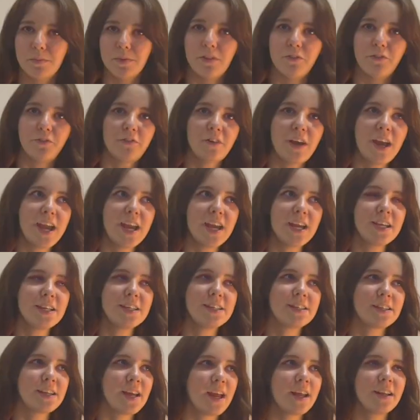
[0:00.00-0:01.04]
in the
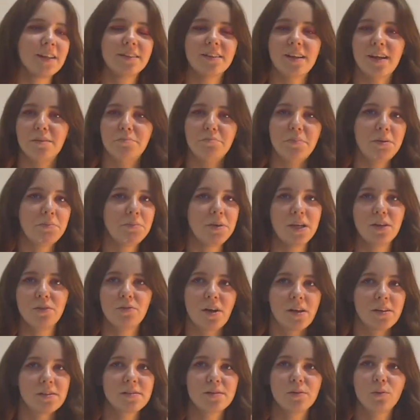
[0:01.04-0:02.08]
face, and then Mimi
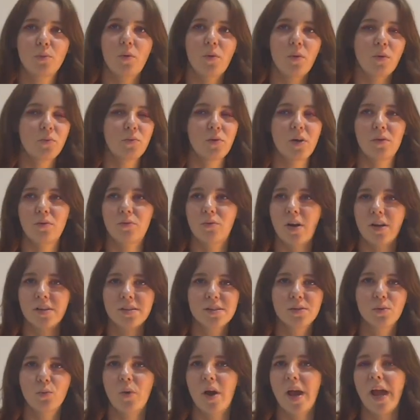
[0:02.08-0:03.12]
runs, aw
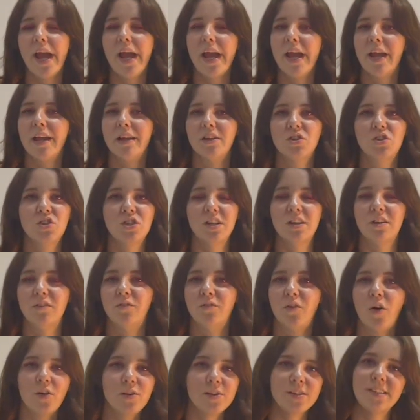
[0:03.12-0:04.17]
runs away and she
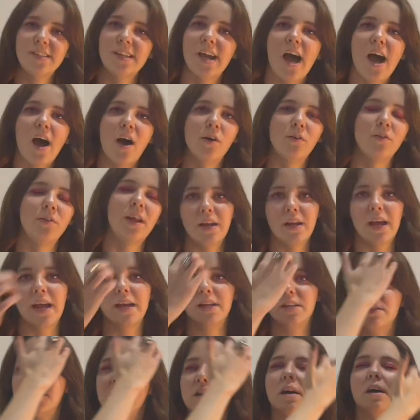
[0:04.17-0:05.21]
falls down
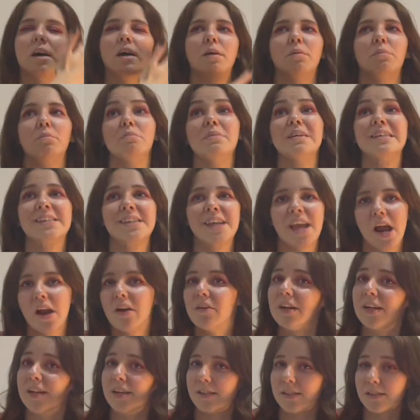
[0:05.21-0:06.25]
and uh,
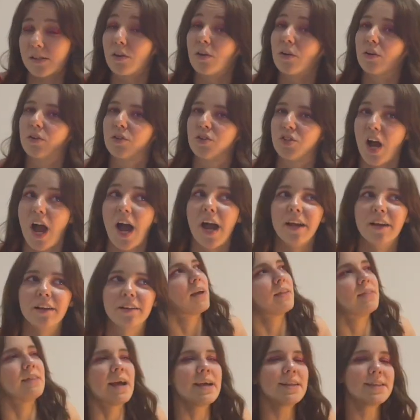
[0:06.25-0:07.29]
miscarries her
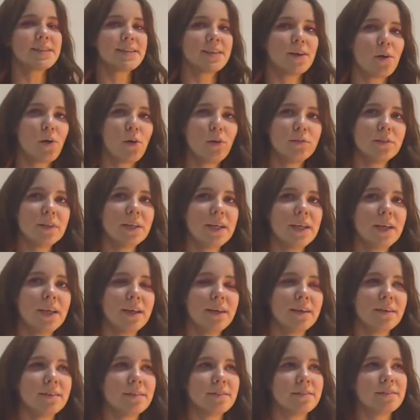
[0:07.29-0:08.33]
child. That's the
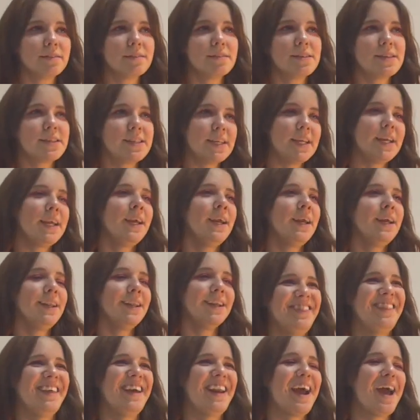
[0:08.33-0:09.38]
only
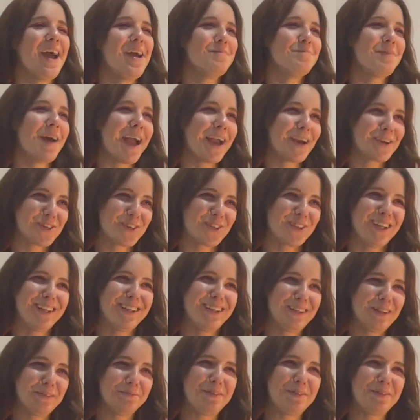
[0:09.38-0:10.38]
scene that I'm actually a little